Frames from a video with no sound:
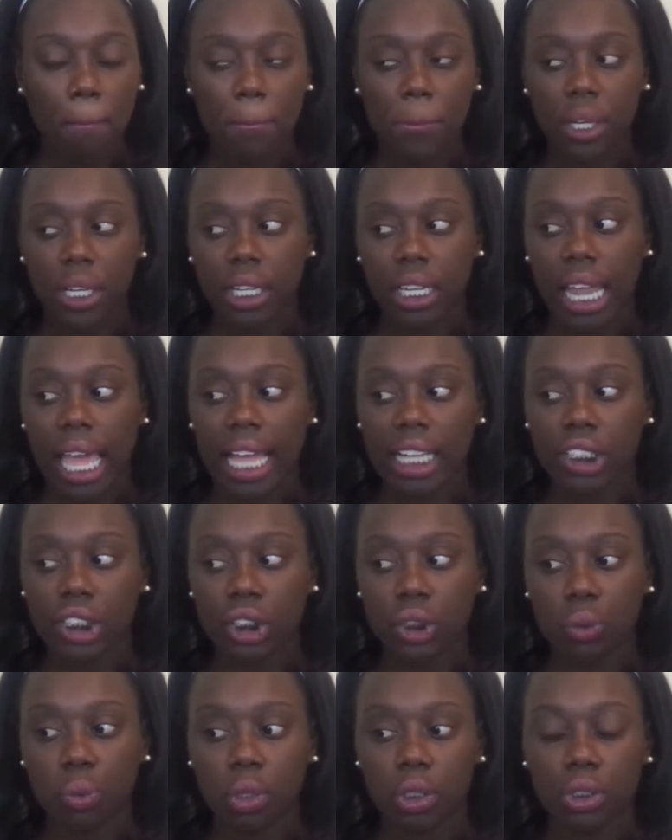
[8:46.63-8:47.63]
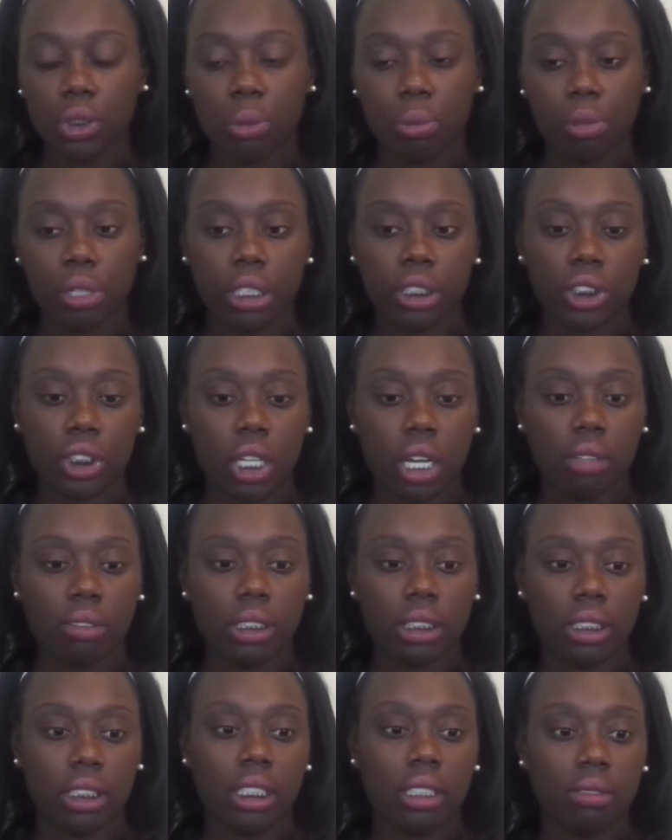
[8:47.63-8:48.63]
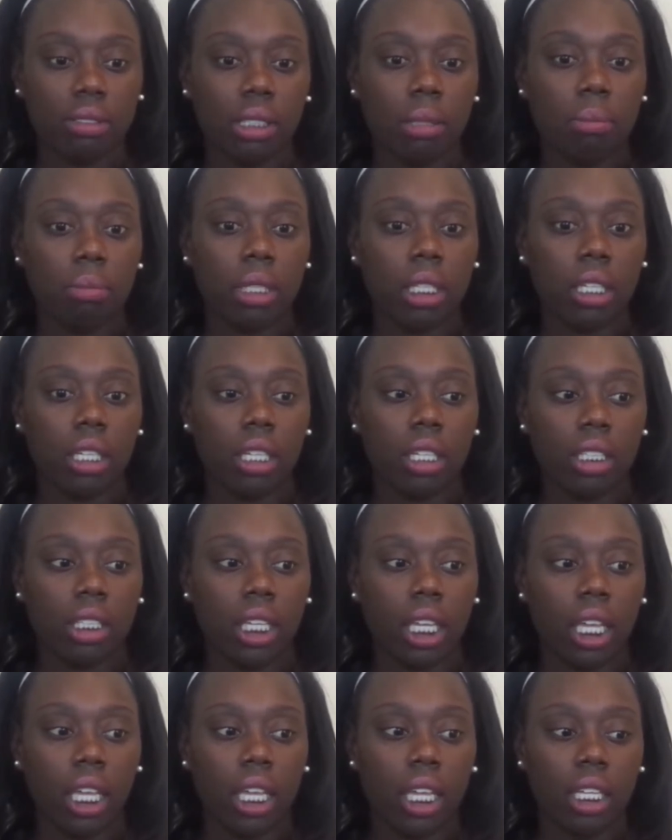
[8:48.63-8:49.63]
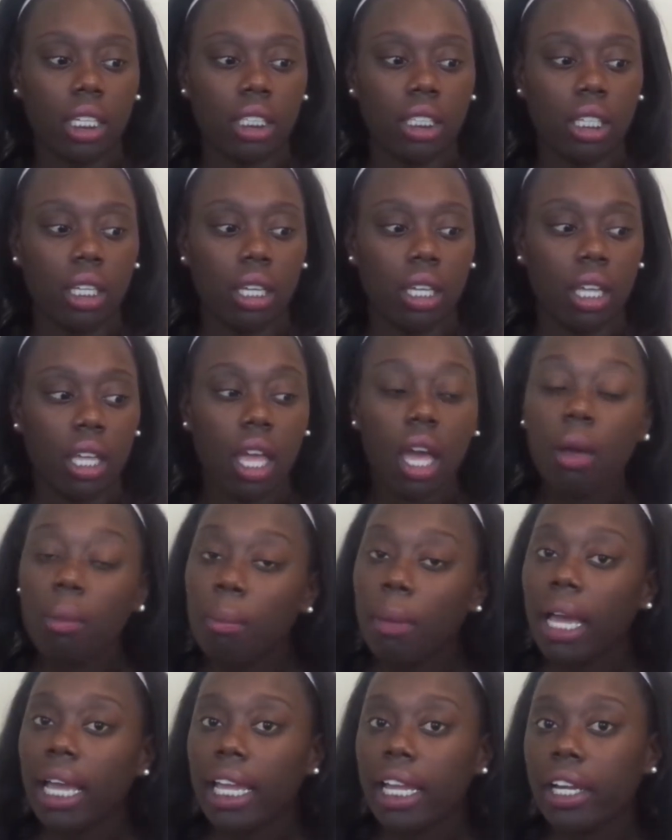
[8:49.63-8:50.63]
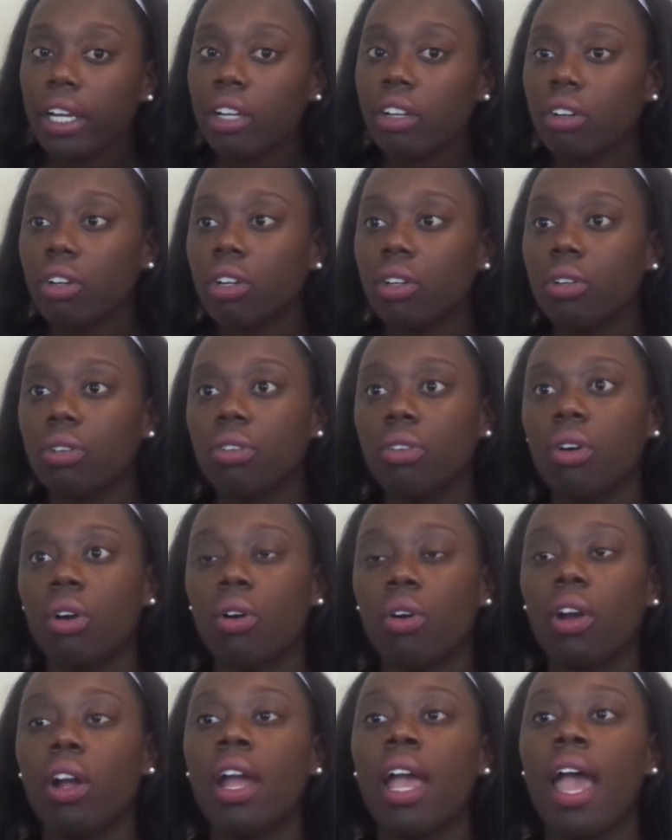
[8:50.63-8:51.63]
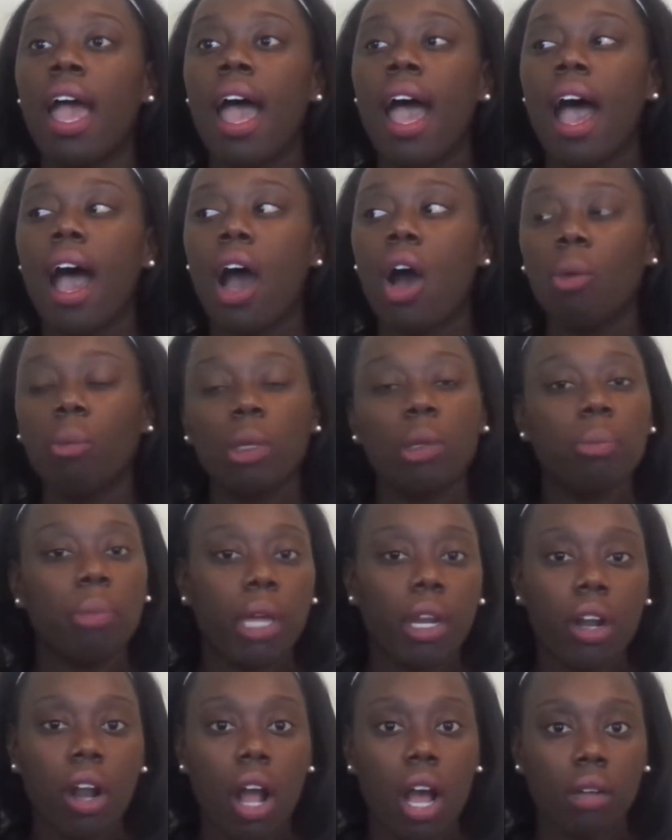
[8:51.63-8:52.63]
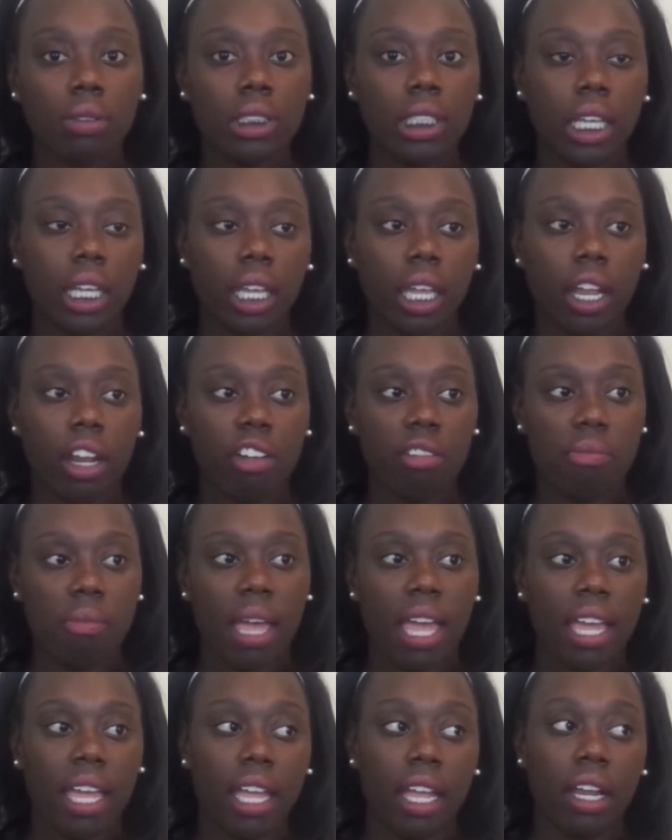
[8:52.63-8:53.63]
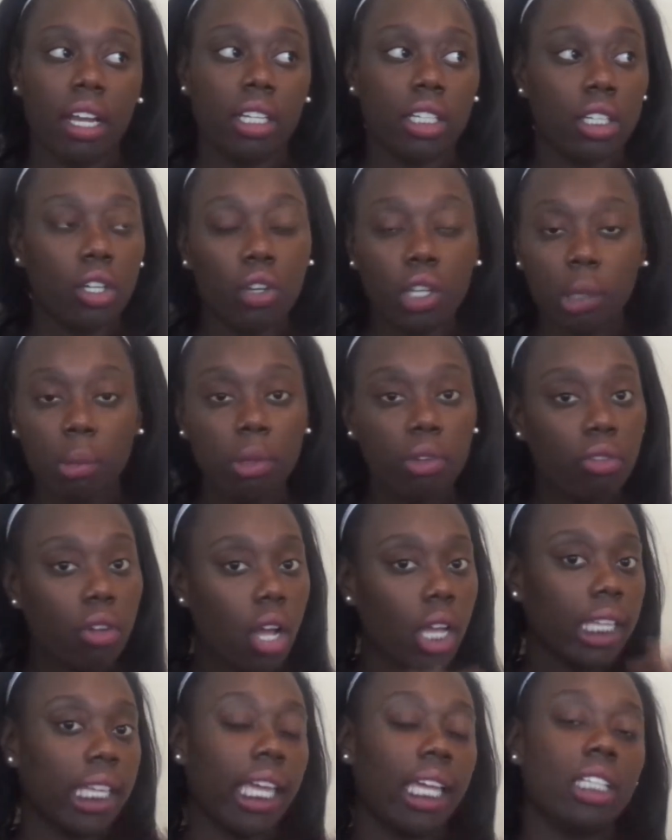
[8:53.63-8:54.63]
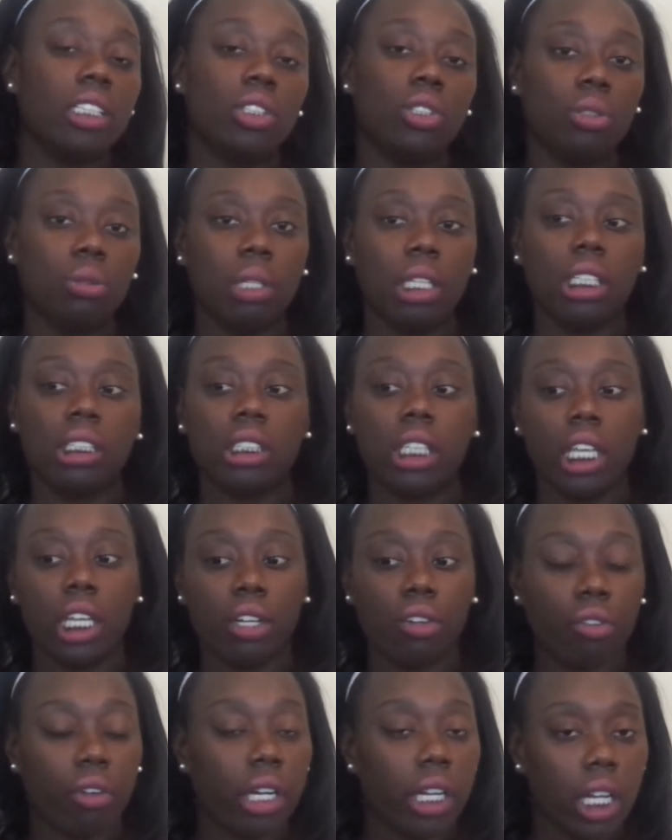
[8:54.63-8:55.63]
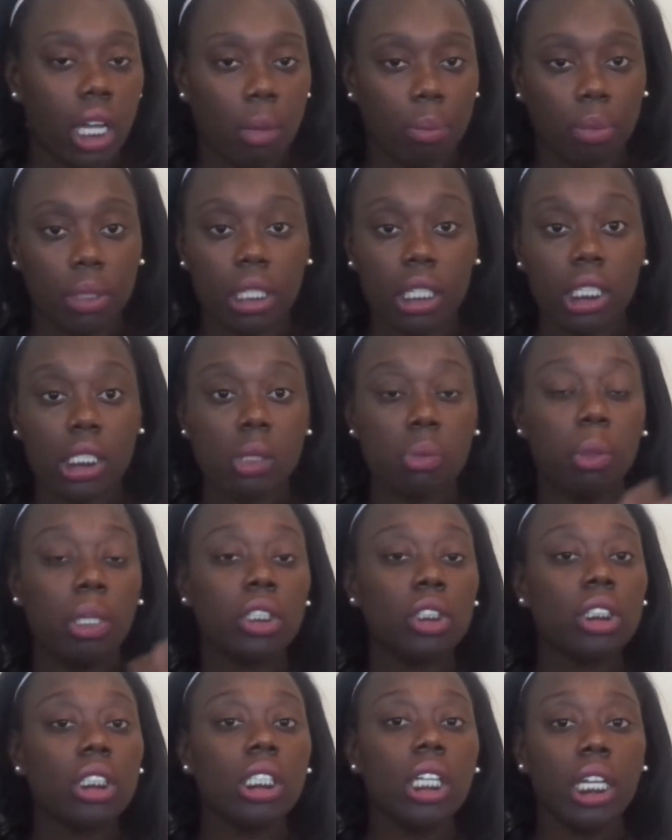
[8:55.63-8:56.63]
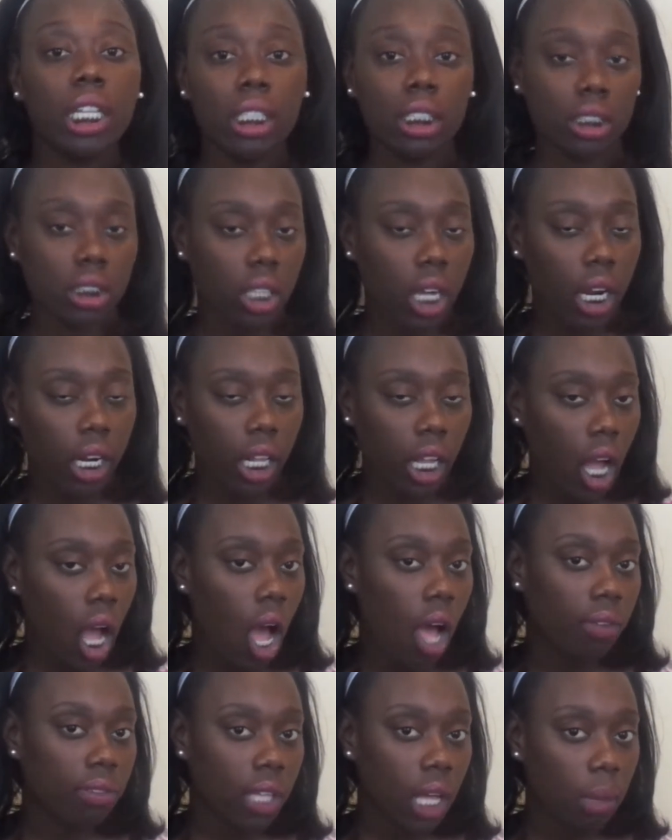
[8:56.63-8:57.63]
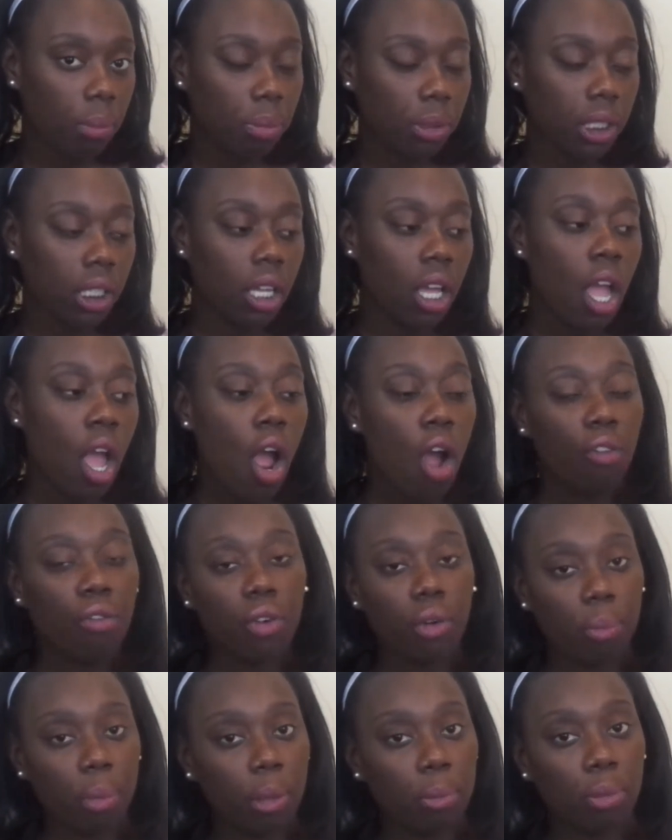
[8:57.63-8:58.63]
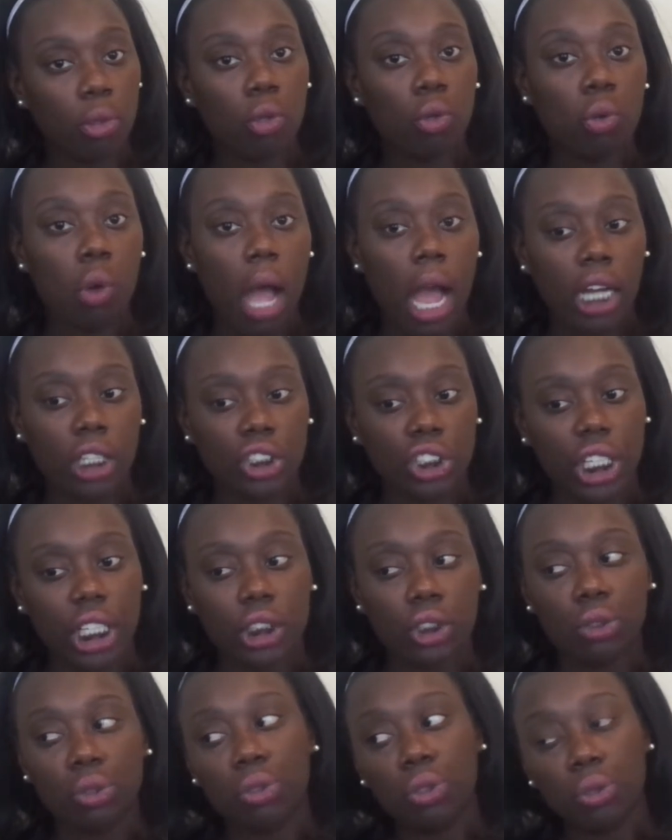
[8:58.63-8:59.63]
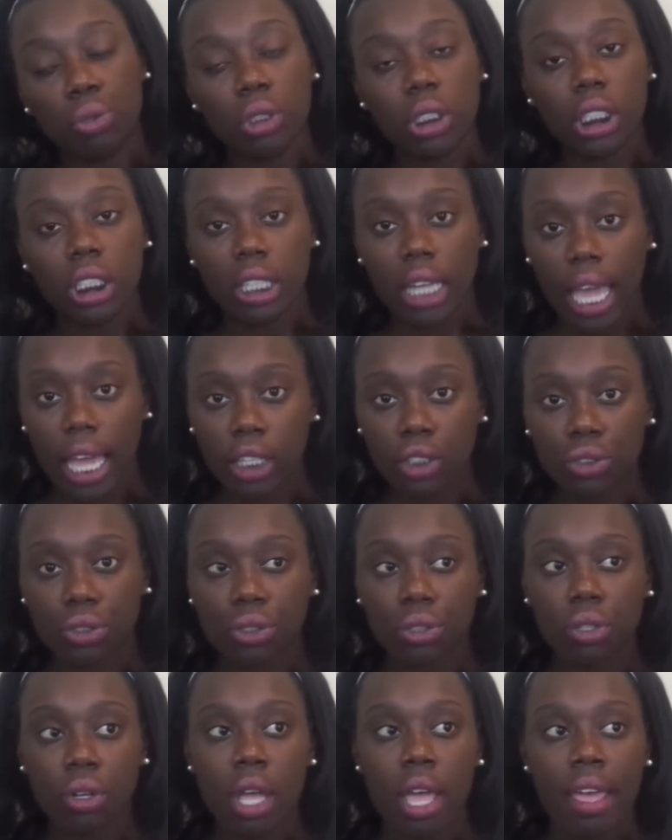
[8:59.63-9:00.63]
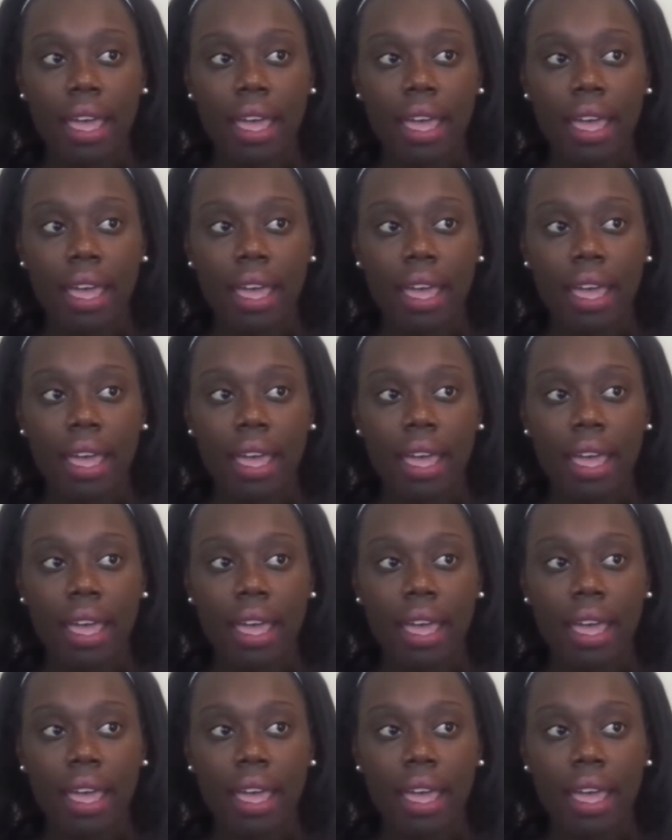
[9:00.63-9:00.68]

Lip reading: but I just want to branch off to see if something can help my hair grow or help me better off take care of my hair. Don't get me wrong, Cantu is a great company, especially a starting off company for people who are just newly natural